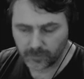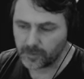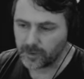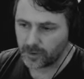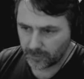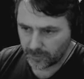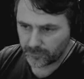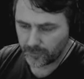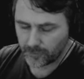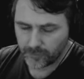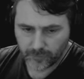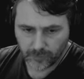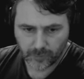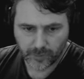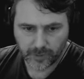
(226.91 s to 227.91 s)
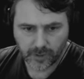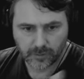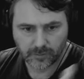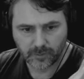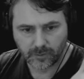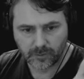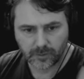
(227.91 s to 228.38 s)
We're going for 40.
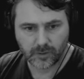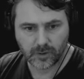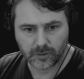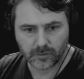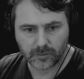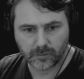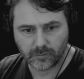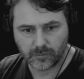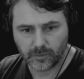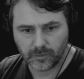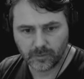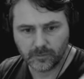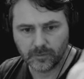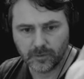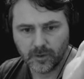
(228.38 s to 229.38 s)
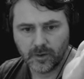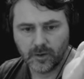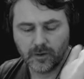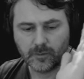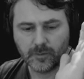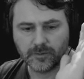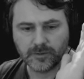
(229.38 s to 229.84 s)
So 32 rooms,
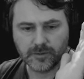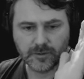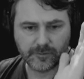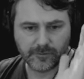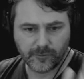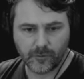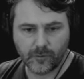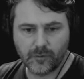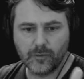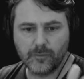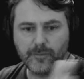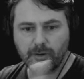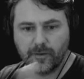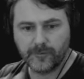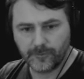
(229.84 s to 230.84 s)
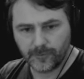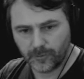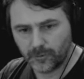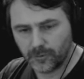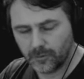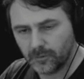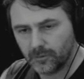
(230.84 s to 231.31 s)
which is 4 by
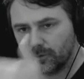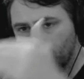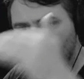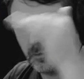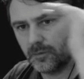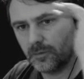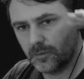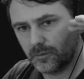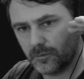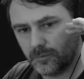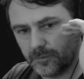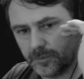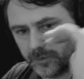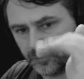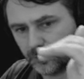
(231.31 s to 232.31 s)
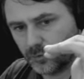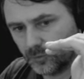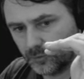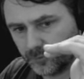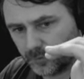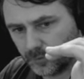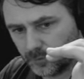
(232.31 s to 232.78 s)
4 by
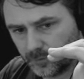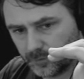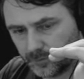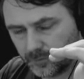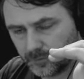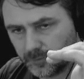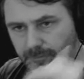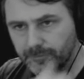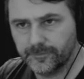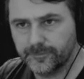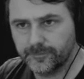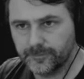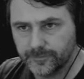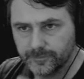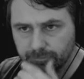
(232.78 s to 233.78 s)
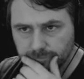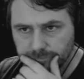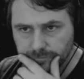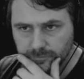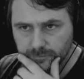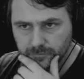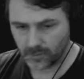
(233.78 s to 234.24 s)
2 floors.
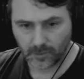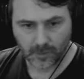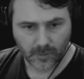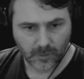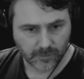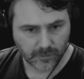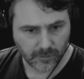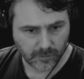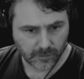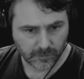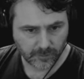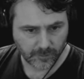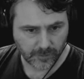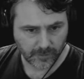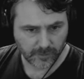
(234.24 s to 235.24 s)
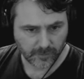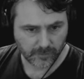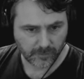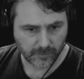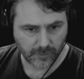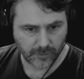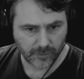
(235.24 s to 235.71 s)
So this
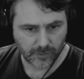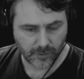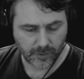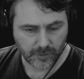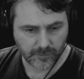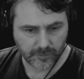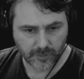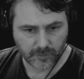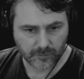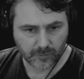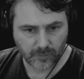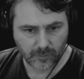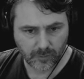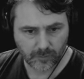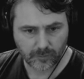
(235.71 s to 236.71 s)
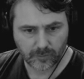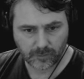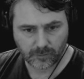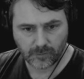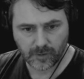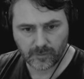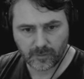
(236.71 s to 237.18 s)
one's 36 rooms,
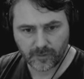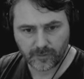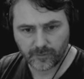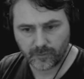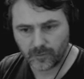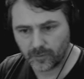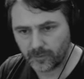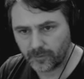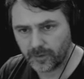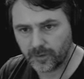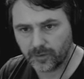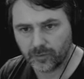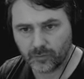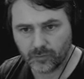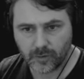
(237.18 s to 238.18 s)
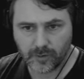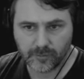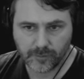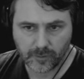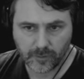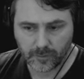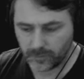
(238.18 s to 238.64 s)
3 by 4 by 3
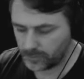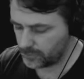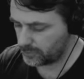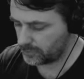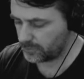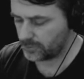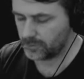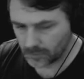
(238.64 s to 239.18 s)
floors.